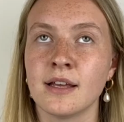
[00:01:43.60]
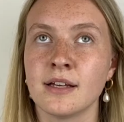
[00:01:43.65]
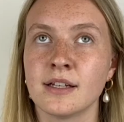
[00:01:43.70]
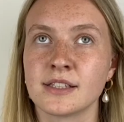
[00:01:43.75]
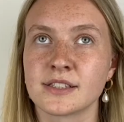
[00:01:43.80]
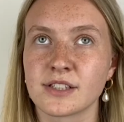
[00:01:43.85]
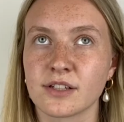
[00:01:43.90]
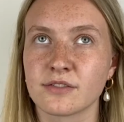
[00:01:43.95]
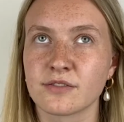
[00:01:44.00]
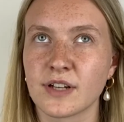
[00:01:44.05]

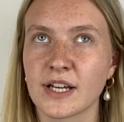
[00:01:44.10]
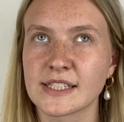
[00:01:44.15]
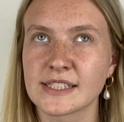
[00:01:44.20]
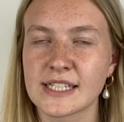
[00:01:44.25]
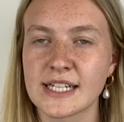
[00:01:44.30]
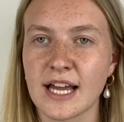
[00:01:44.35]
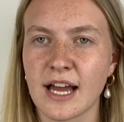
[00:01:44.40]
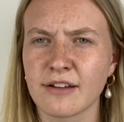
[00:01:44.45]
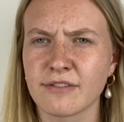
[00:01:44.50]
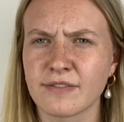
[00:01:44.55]
So
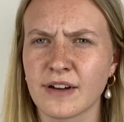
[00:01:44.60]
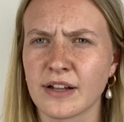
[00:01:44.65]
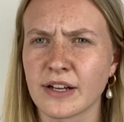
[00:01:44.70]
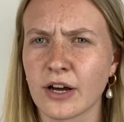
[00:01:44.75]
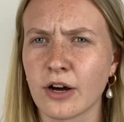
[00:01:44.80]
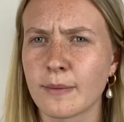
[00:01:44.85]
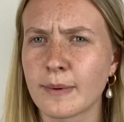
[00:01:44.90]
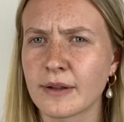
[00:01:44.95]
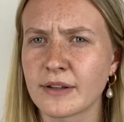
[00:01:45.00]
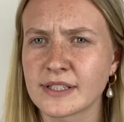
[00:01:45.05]
firstly, I found
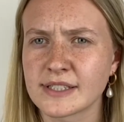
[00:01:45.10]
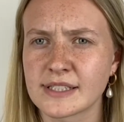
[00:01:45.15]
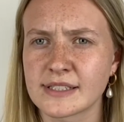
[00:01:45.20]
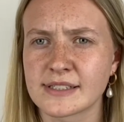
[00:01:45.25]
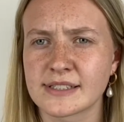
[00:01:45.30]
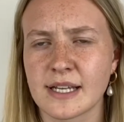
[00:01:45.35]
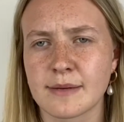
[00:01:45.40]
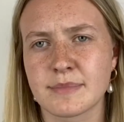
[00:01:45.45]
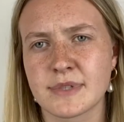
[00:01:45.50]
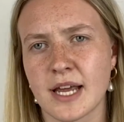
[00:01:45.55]
out about this in
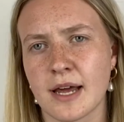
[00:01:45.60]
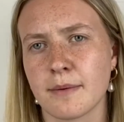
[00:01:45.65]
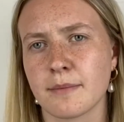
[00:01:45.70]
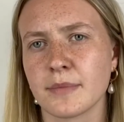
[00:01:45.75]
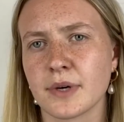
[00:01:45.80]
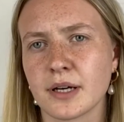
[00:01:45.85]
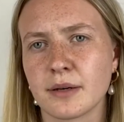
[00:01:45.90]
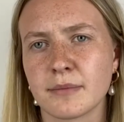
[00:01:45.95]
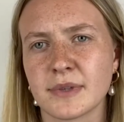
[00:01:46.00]
September.